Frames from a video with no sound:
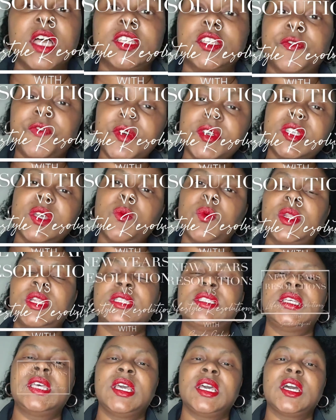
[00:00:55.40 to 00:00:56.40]
So first I want
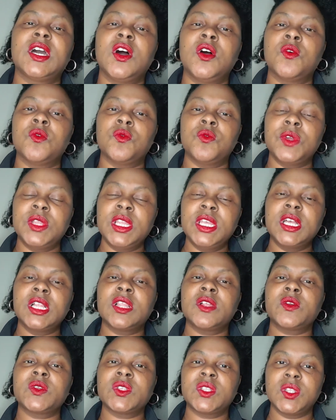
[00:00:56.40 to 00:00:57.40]
to take a really
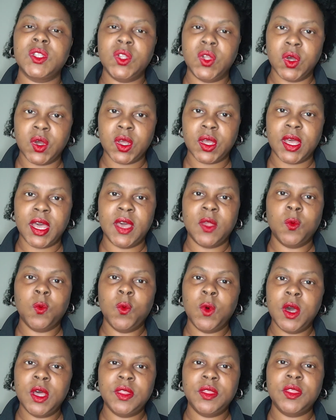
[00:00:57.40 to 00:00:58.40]
close look at
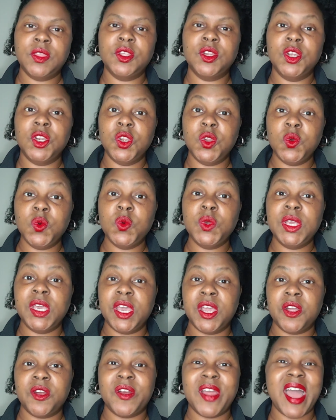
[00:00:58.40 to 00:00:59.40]
what the new
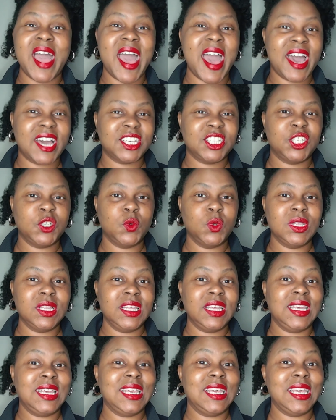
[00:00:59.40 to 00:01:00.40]
year
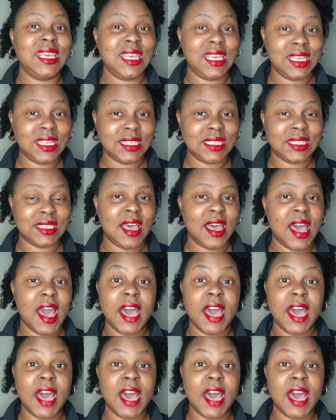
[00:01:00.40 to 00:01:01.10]
actually is.